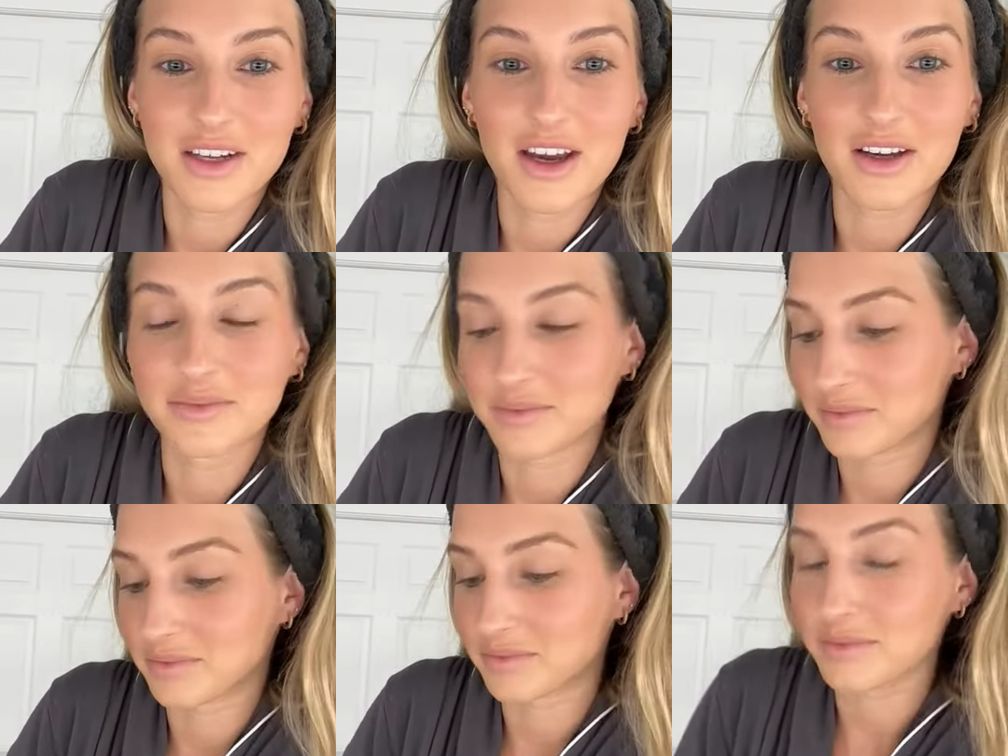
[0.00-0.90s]
today.
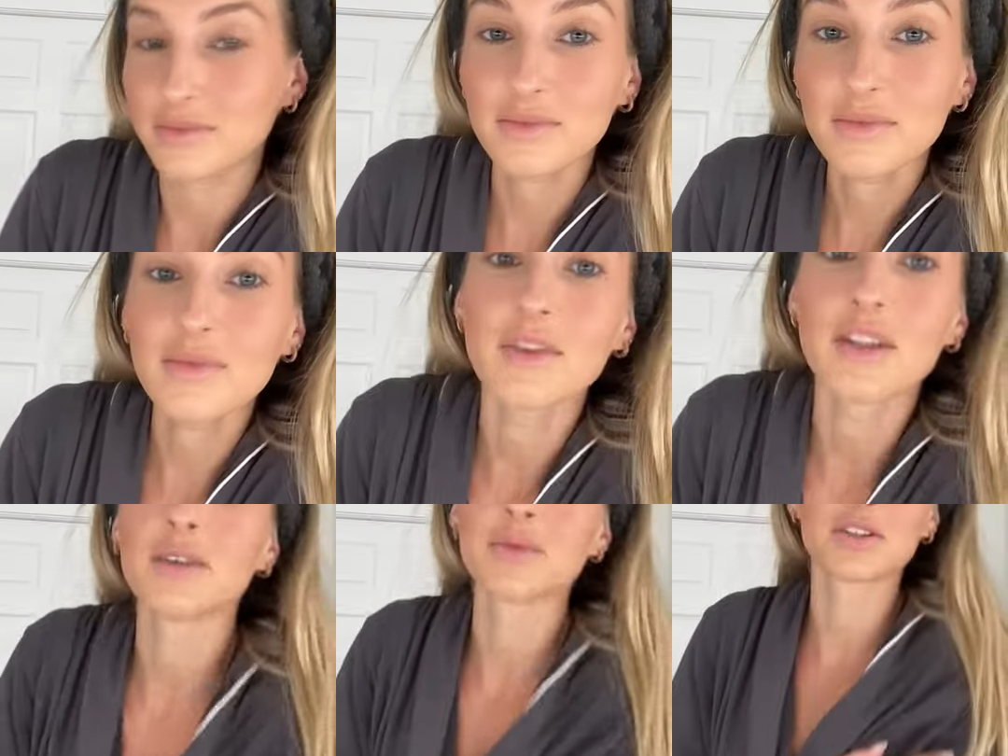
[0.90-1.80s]

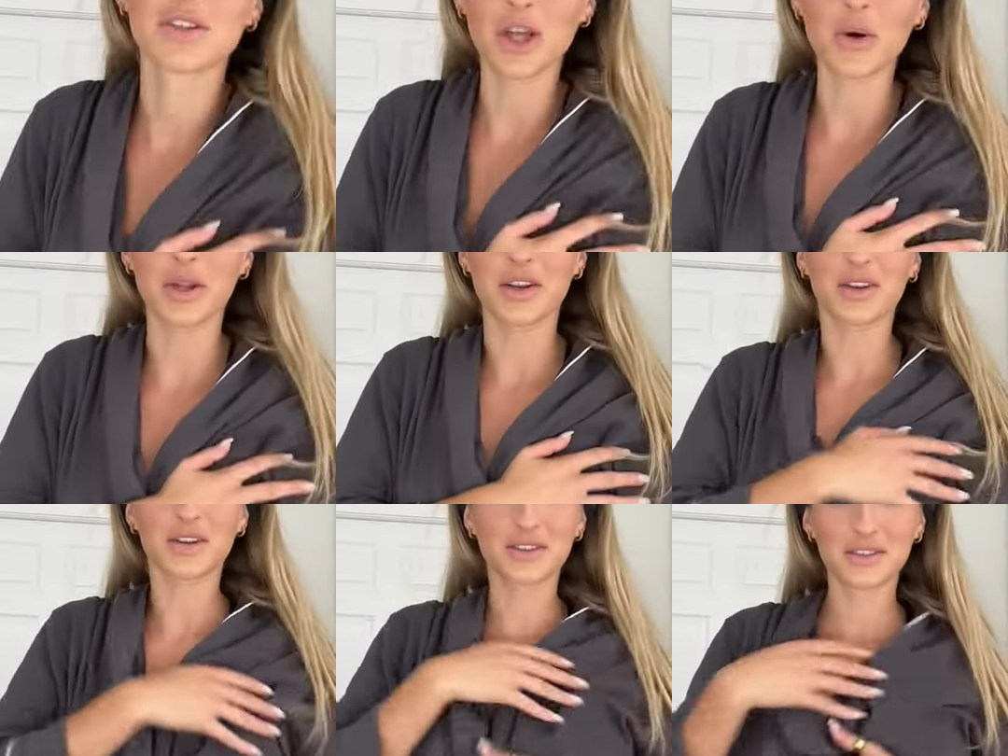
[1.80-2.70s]
It was loaded.